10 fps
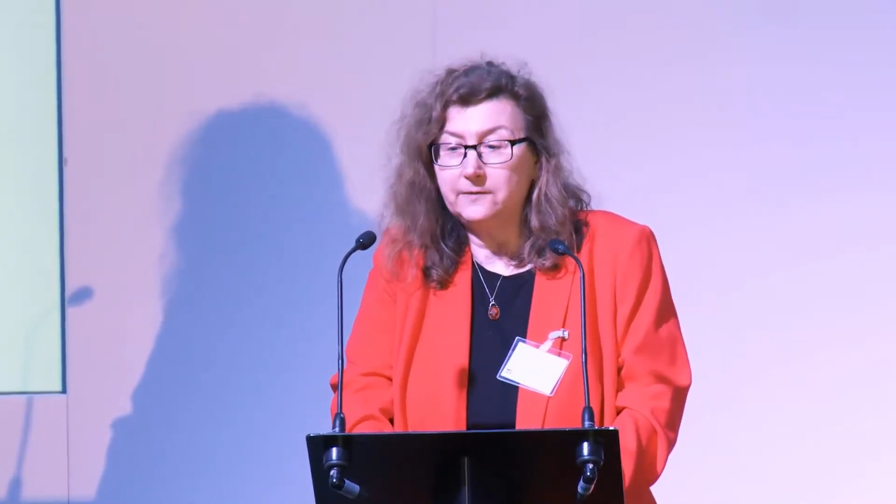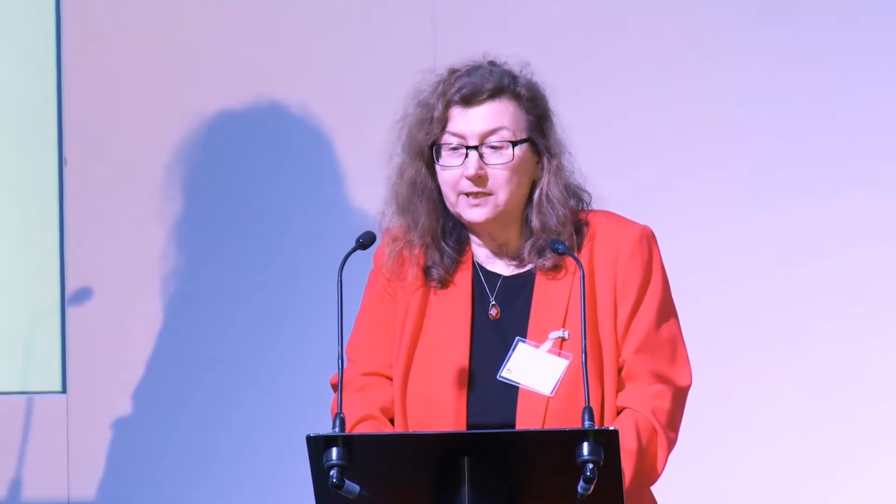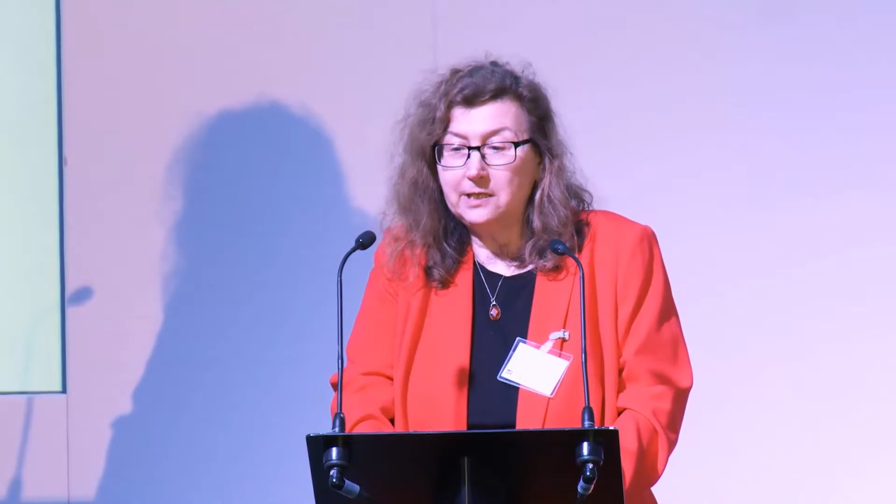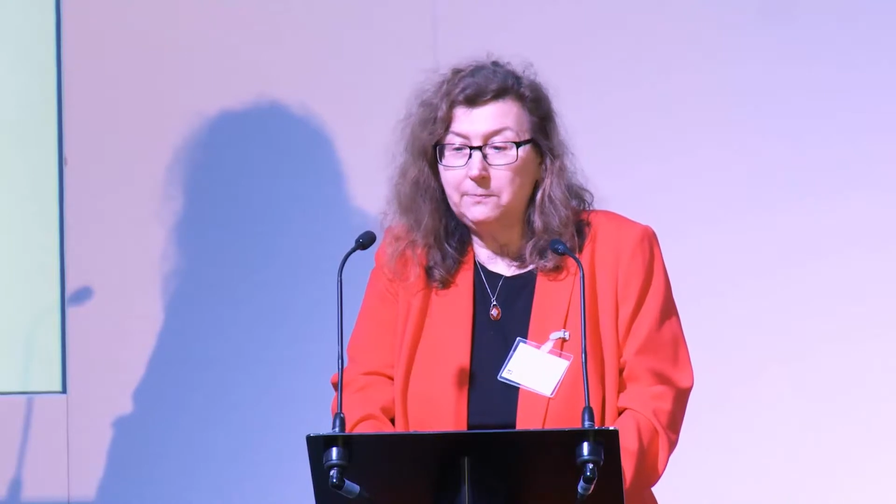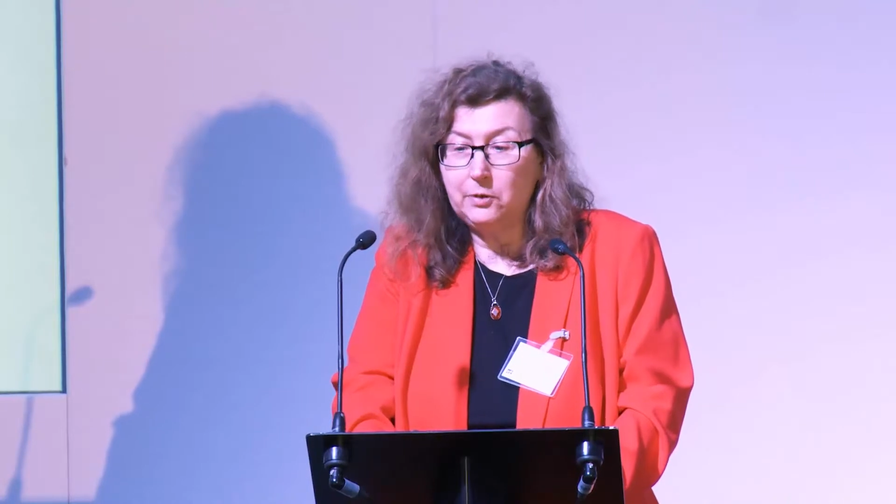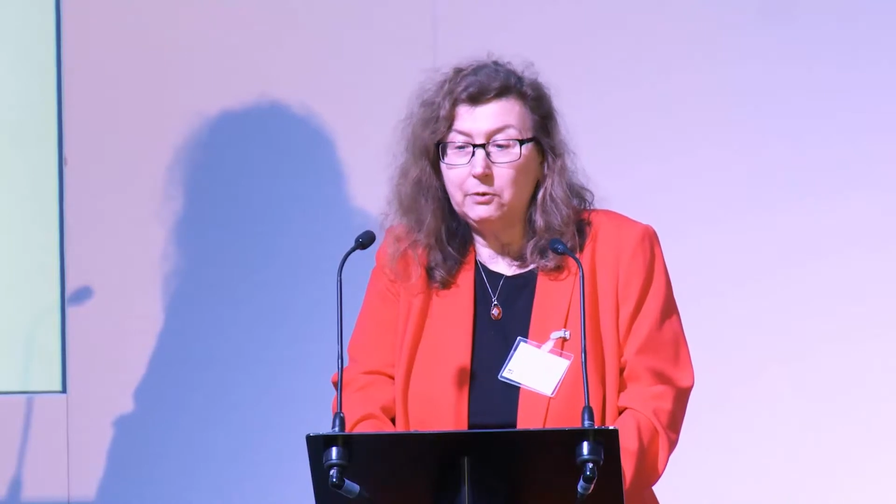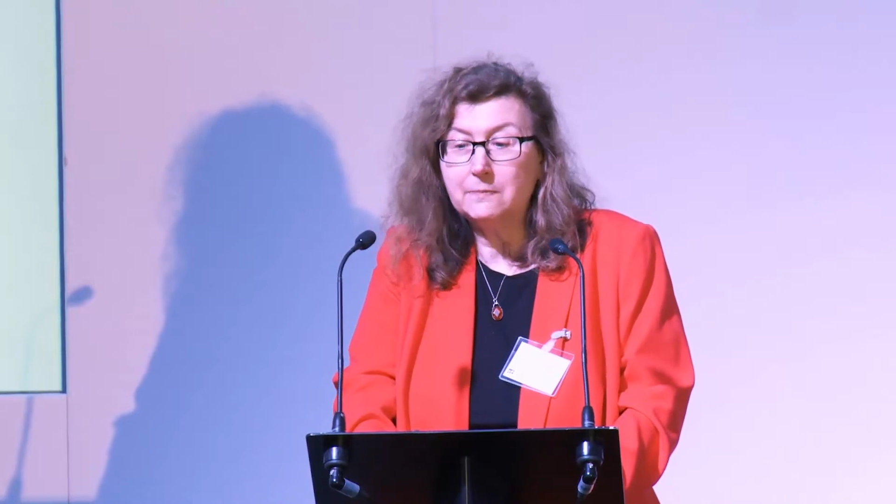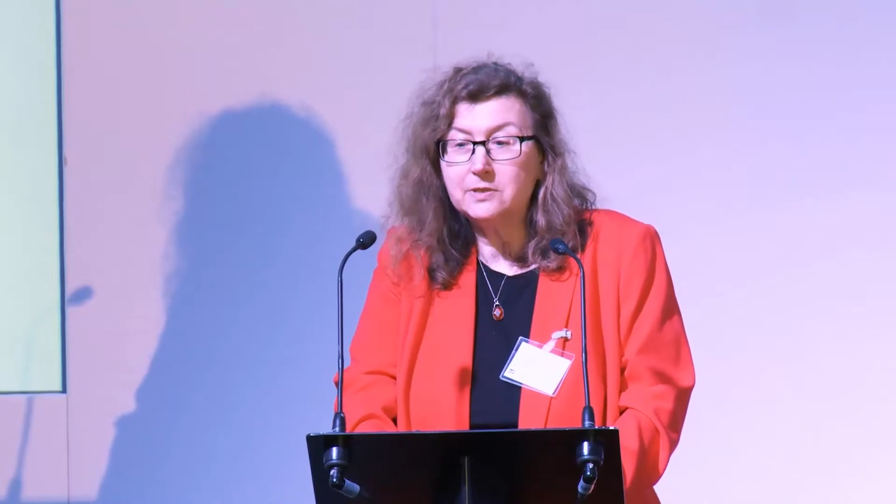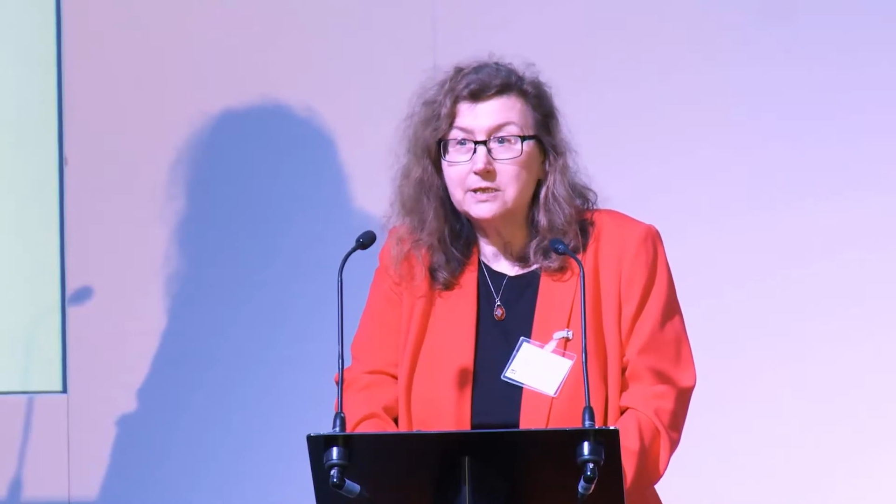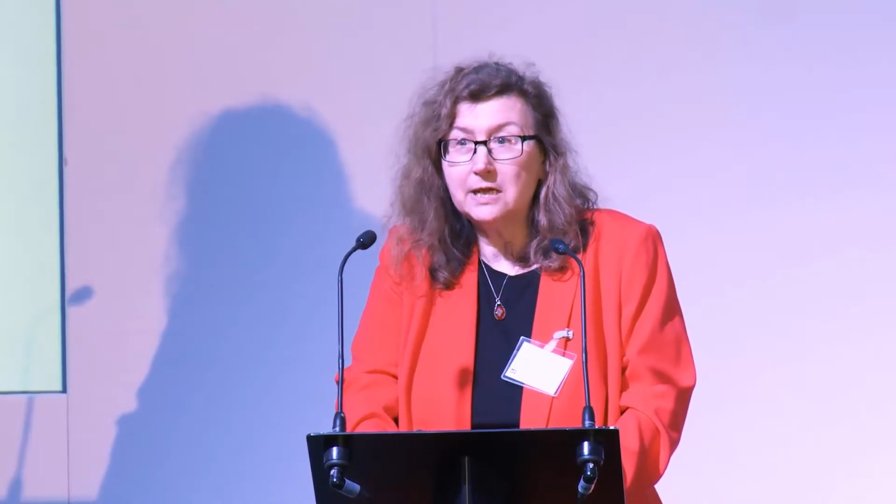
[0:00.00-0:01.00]
to keep you
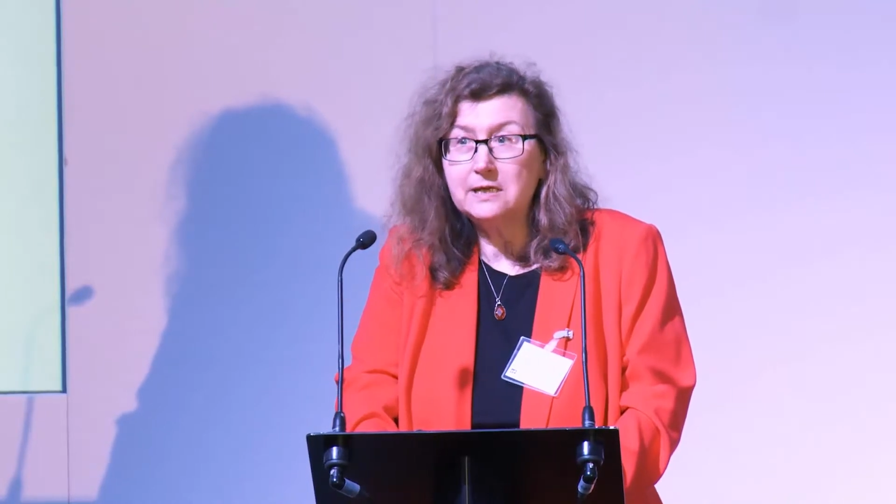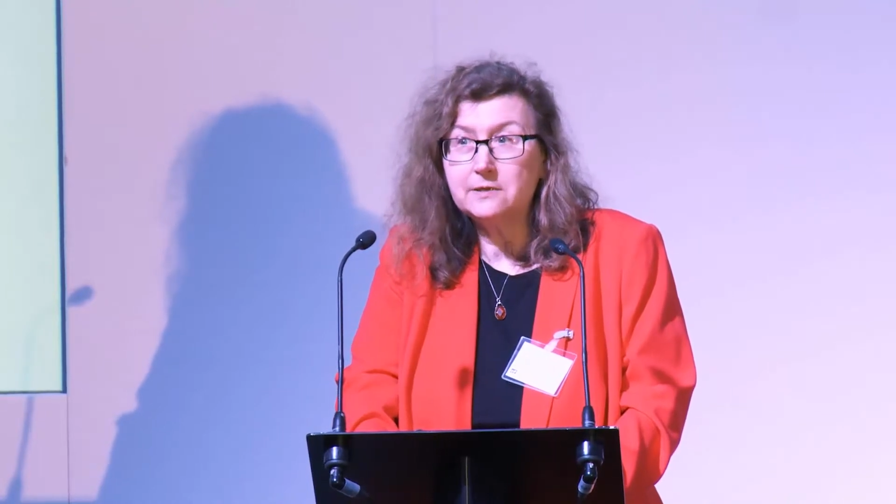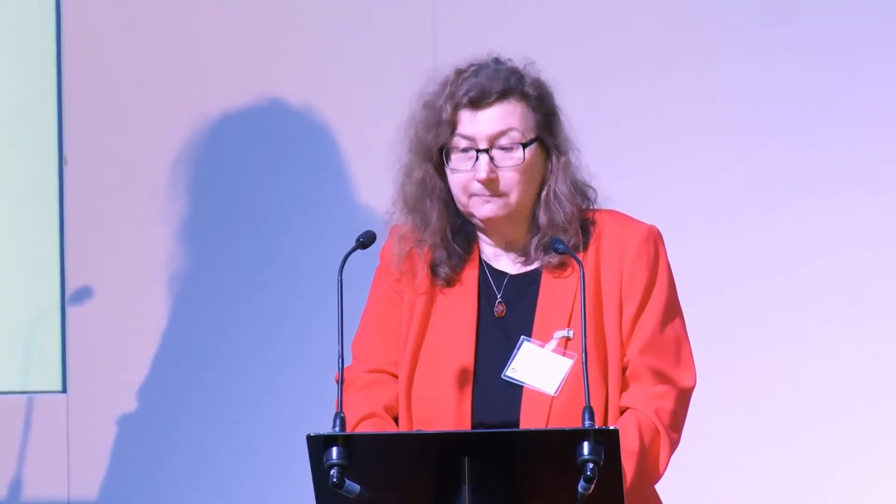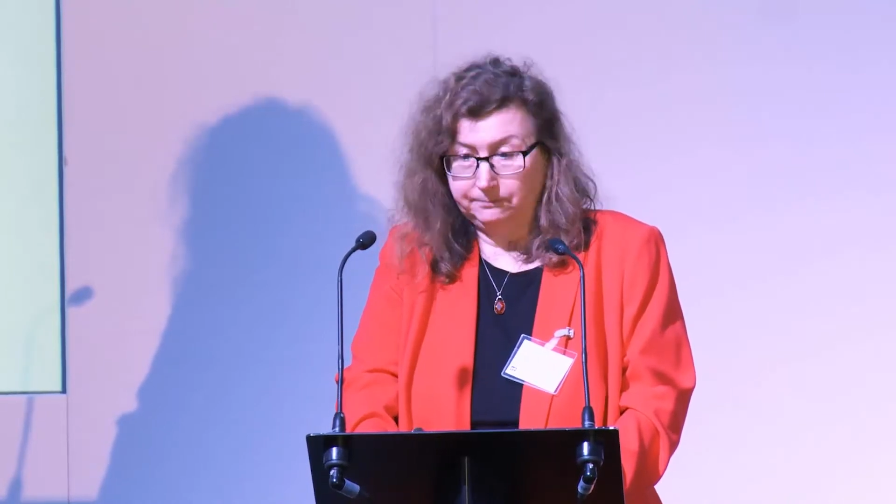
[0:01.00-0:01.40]
up to date.